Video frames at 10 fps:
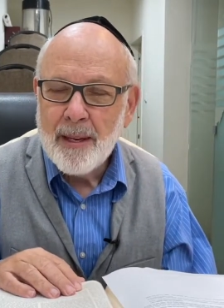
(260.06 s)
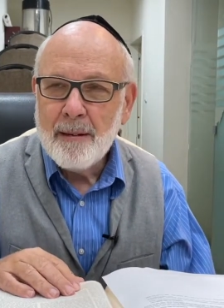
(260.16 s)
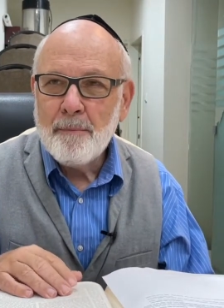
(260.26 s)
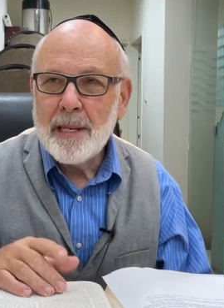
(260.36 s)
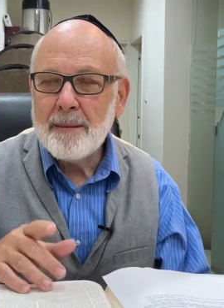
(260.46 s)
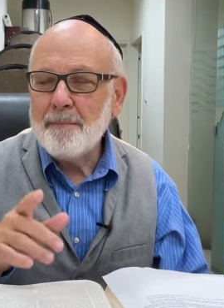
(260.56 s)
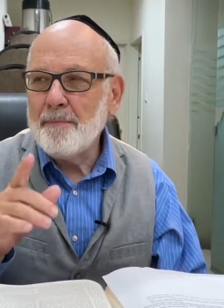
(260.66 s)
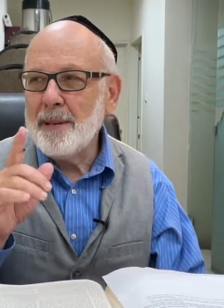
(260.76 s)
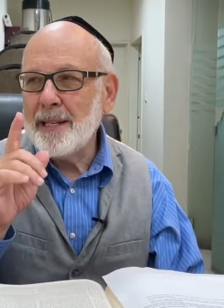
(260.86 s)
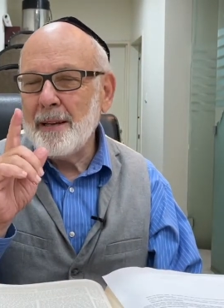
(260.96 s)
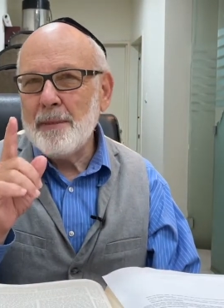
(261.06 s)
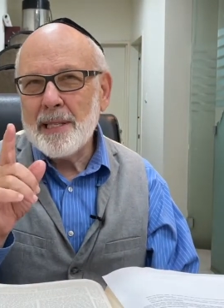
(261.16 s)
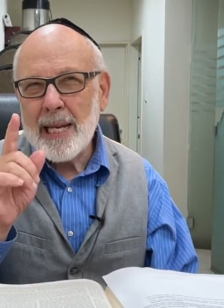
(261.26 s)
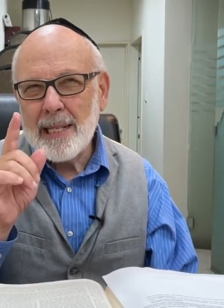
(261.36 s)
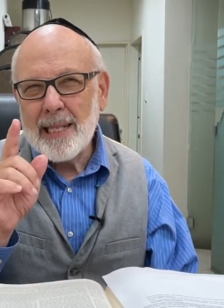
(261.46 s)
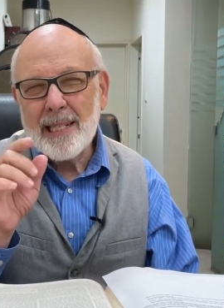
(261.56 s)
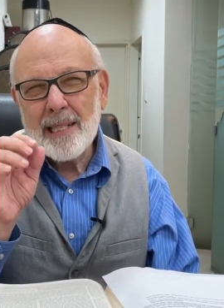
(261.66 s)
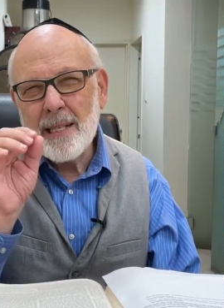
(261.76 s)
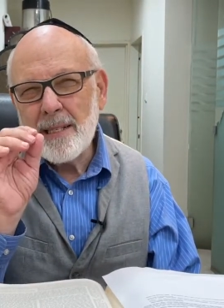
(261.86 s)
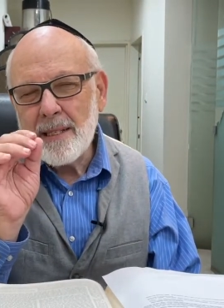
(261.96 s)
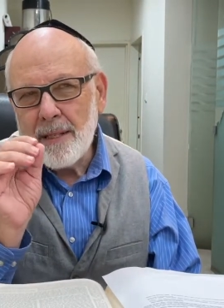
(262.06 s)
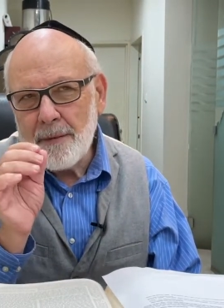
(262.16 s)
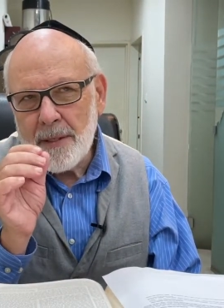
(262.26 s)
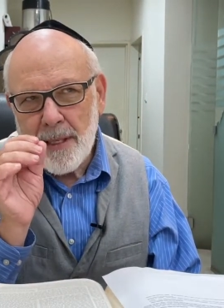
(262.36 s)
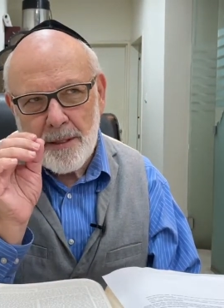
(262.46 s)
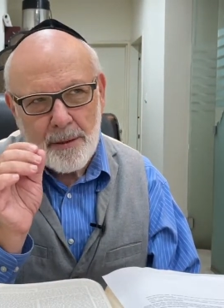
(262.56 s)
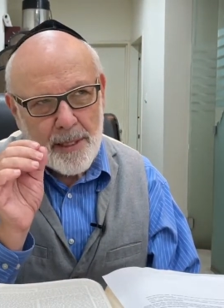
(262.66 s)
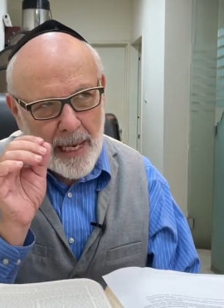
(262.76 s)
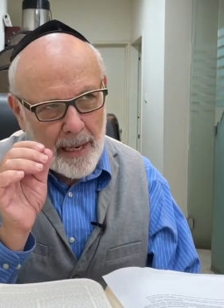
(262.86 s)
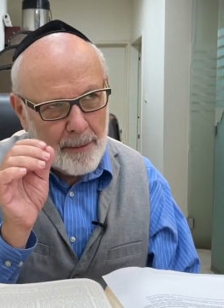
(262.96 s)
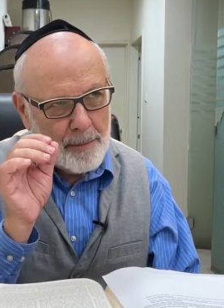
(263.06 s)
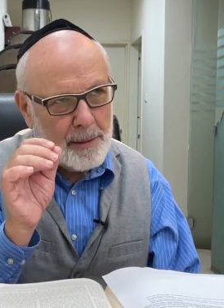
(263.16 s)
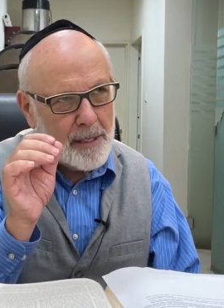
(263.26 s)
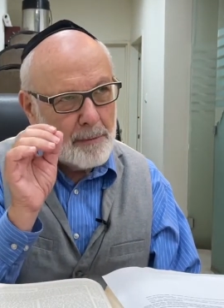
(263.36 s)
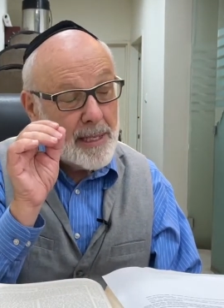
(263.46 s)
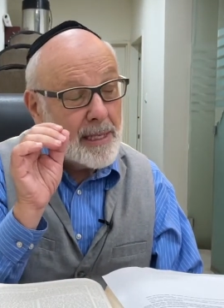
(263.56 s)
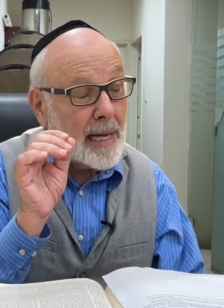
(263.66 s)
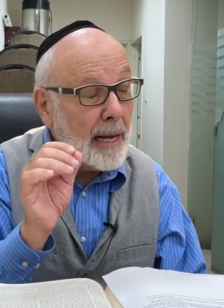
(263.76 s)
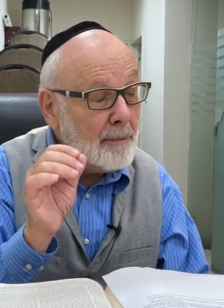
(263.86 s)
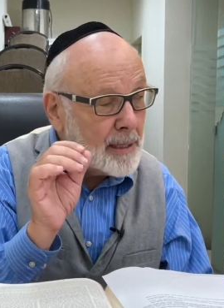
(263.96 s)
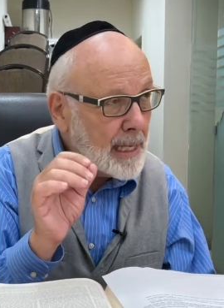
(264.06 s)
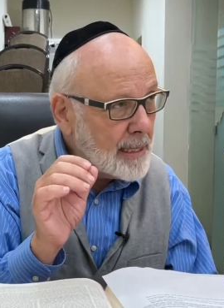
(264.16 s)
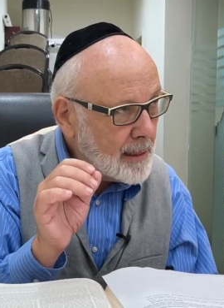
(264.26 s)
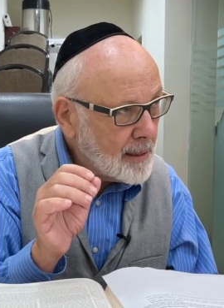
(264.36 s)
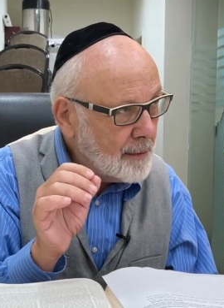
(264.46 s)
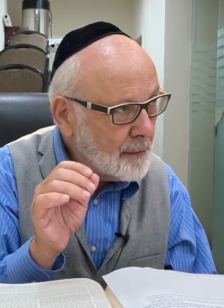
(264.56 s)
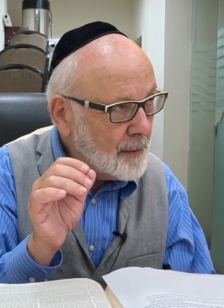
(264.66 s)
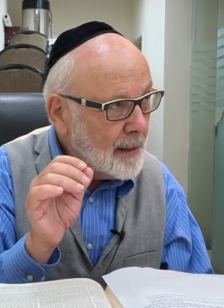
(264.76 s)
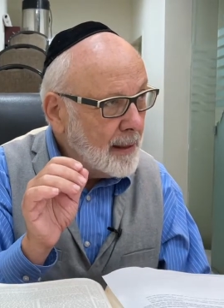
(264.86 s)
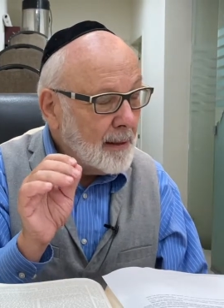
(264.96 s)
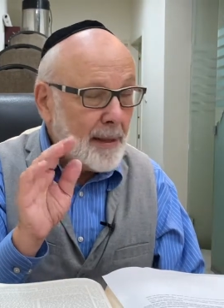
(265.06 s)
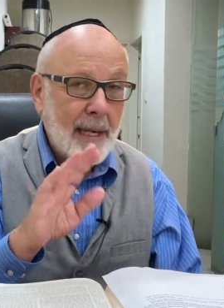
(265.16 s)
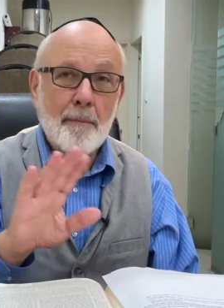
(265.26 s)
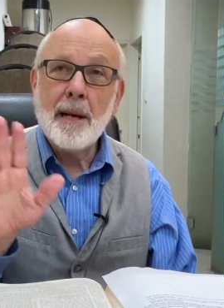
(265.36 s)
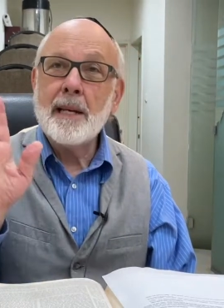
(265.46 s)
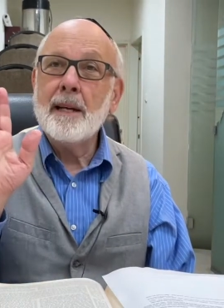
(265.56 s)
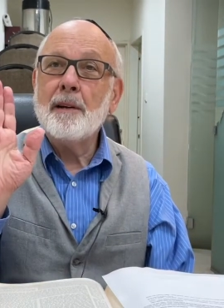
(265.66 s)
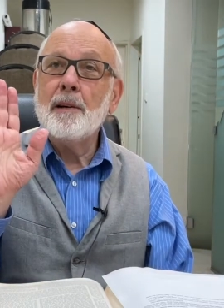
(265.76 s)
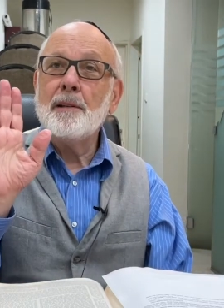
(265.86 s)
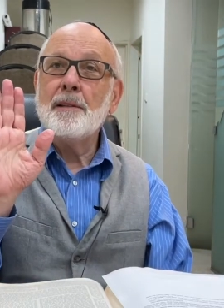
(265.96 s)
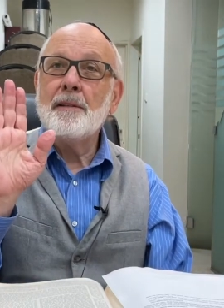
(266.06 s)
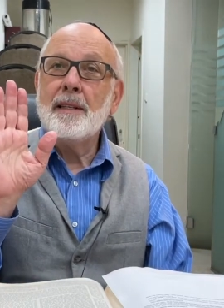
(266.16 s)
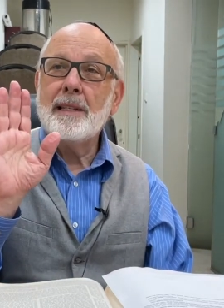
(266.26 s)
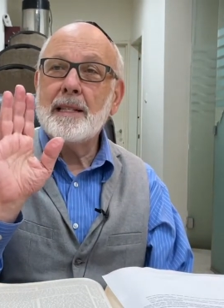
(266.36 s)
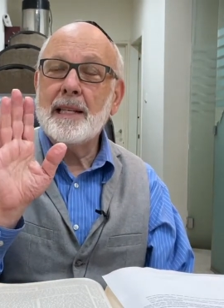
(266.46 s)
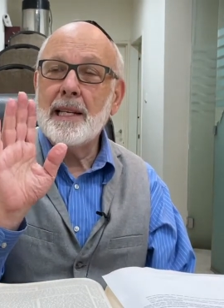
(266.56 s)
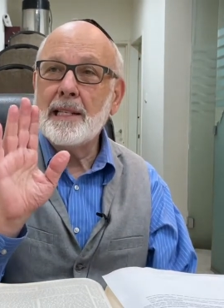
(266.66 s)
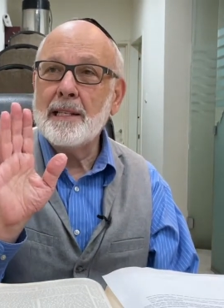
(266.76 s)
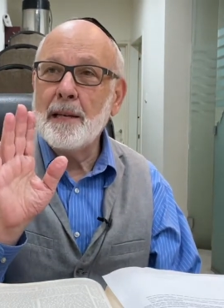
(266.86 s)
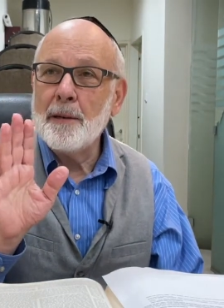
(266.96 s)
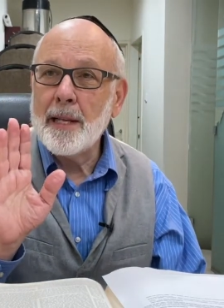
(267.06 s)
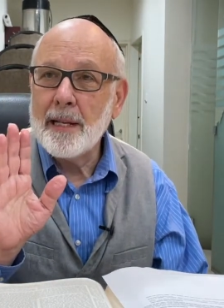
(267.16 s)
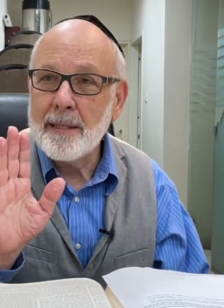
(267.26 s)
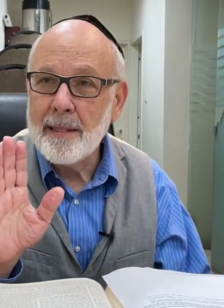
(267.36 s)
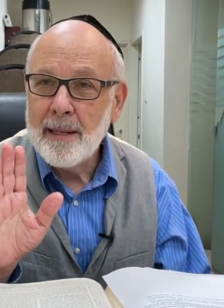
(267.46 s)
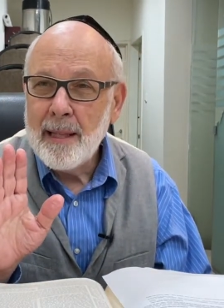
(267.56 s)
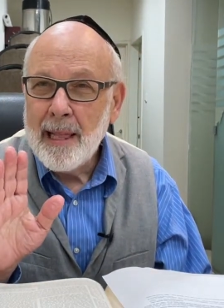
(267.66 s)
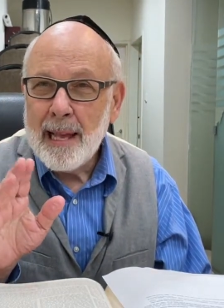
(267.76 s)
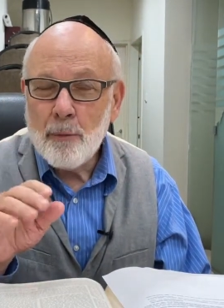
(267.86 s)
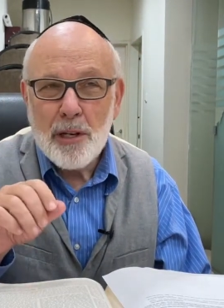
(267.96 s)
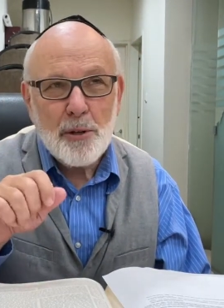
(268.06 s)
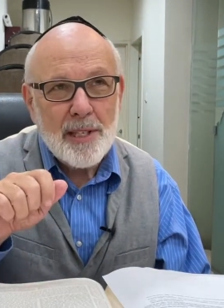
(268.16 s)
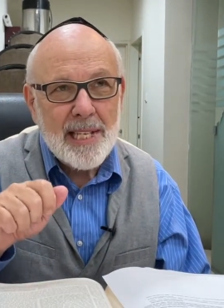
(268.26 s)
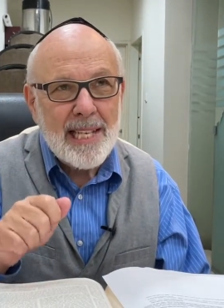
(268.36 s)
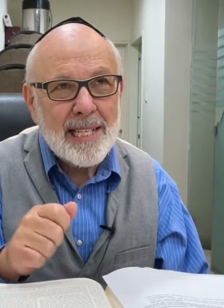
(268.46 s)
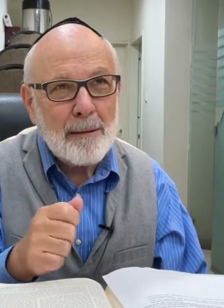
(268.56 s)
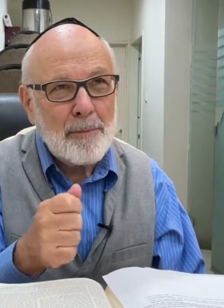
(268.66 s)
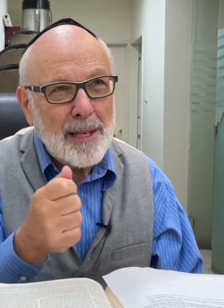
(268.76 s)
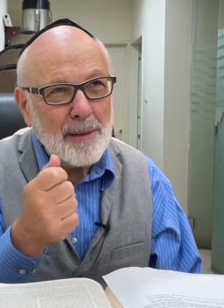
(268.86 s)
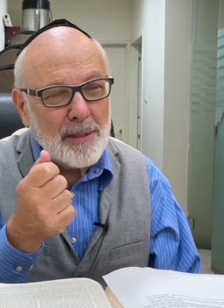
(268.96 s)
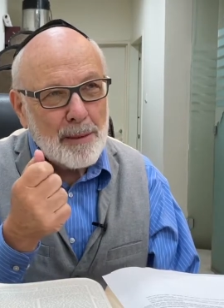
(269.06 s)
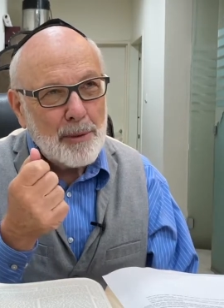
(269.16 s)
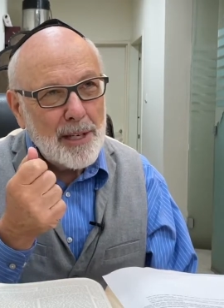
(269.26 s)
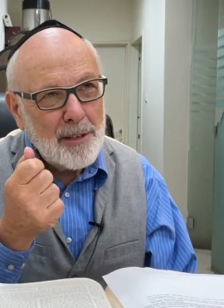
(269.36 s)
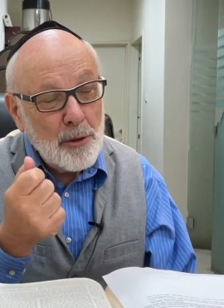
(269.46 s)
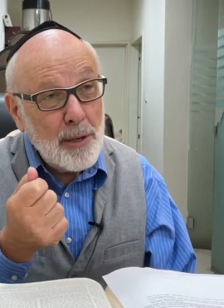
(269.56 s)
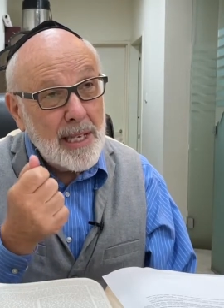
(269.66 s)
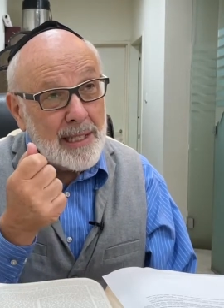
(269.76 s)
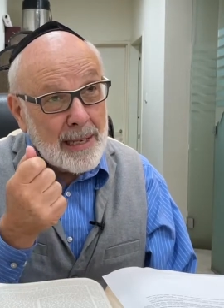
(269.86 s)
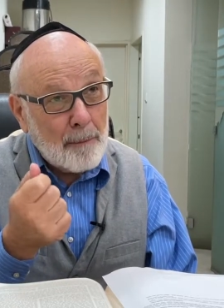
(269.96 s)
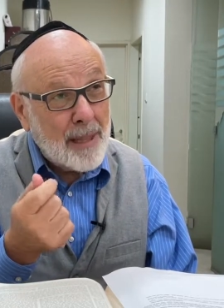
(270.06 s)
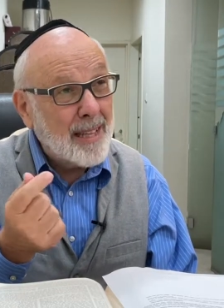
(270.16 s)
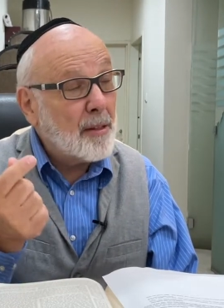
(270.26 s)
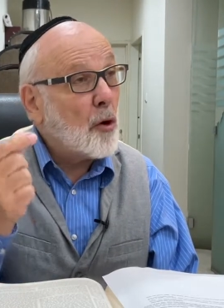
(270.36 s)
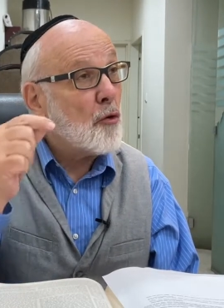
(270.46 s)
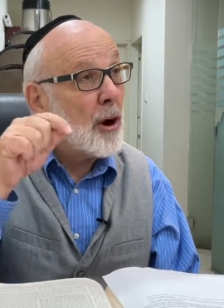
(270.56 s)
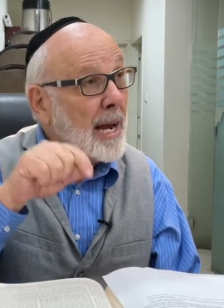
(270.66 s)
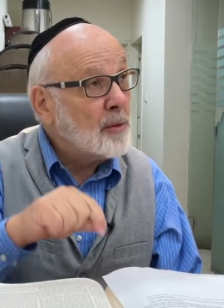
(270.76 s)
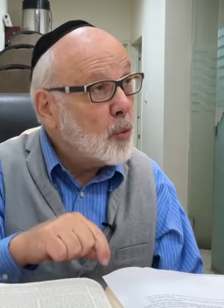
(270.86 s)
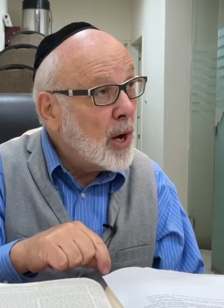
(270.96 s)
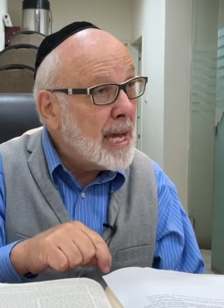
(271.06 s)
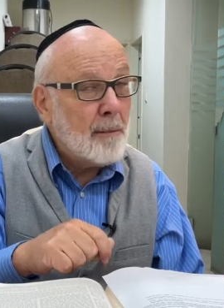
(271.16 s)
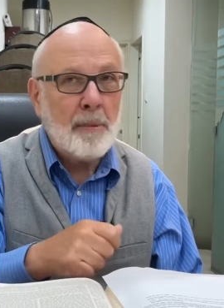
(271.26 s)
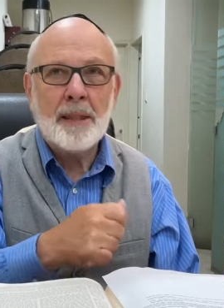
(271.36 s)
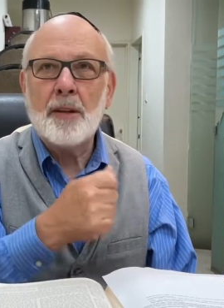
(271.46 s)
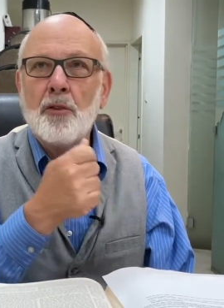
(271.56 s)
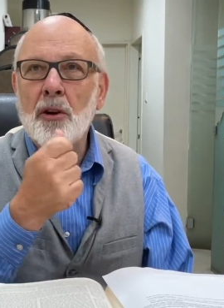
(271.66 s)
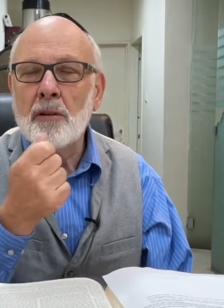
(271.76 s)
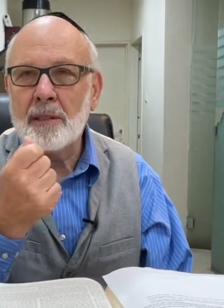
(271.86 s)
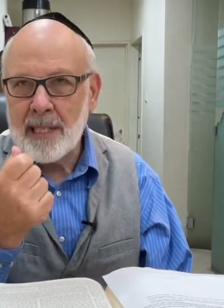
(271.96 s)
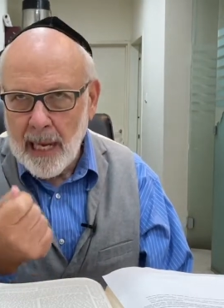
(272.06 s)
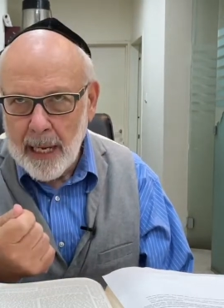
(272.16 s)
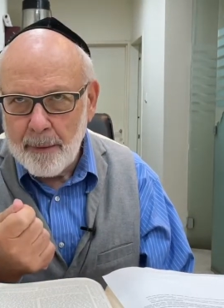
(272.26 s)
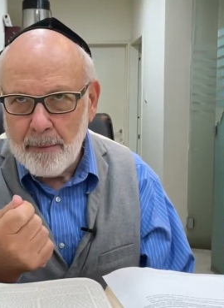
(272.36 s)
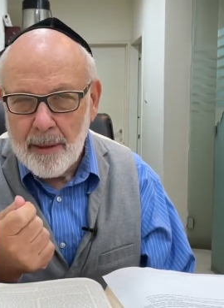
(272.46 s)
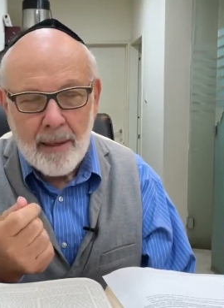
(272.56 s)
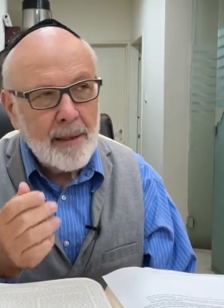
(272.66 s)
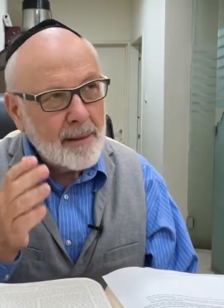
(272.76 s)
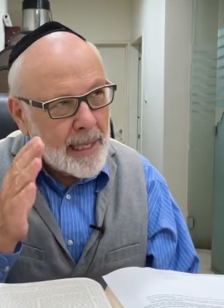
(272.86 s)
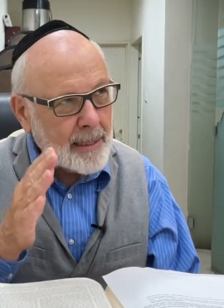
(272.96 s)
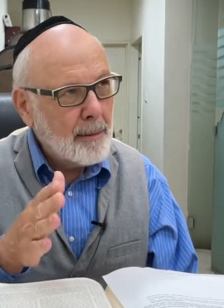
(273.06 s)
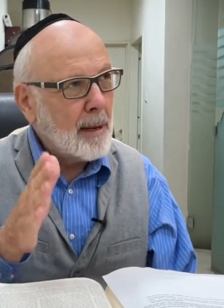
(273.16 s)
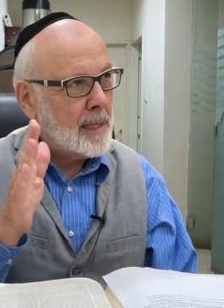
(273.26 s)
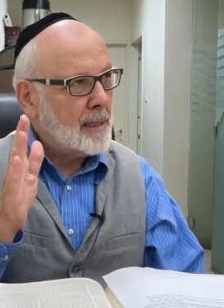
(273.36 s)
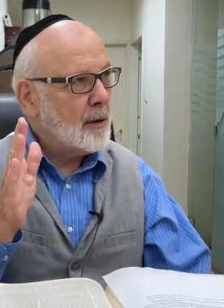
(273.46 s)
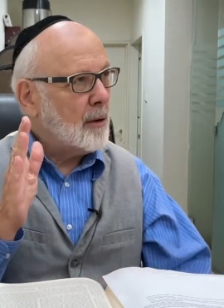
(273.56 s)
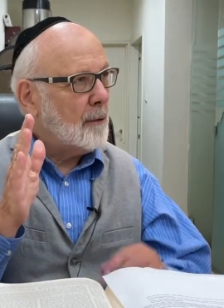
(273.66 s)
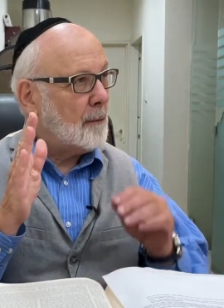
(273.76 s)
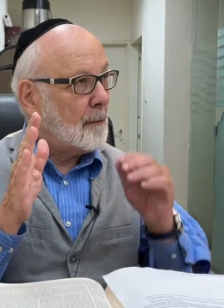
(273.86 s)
but imitating sensitivity to time, to be time sensitive, that a monkey can't do. He doesn't know that. And when you see somebody doing something the right way, but the wrong time, that's a maaseh kof.